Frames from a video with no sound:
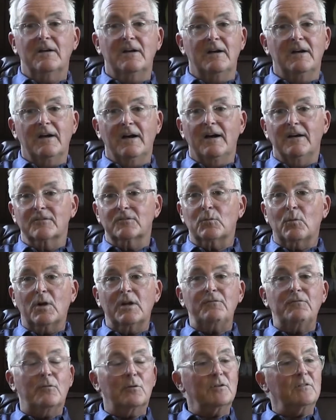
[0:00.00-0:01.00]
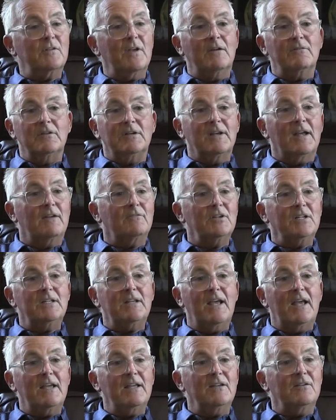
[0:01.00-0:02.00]
24-7. Uh, Every
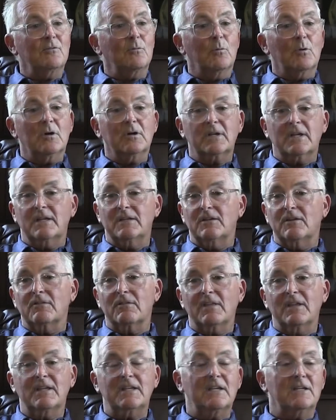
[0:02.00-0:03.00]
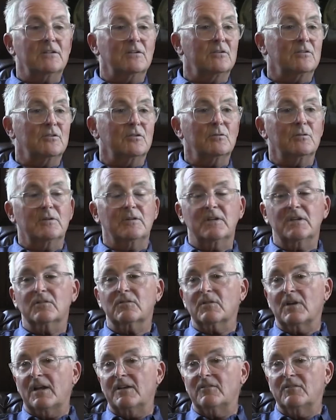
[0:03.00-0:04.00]
day you're working, you're thinking, you're doing
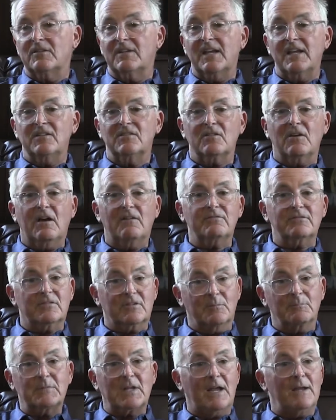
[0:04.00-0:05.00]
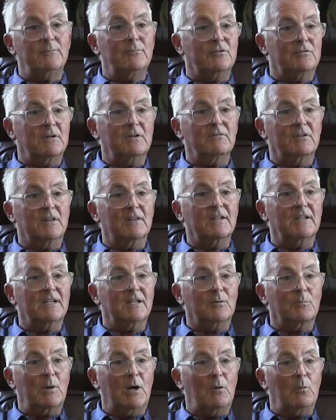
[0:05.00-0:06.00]
this. On your days off, sometimes you're even
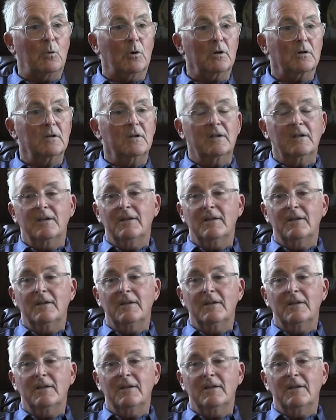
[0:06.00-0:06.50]
thinking about work.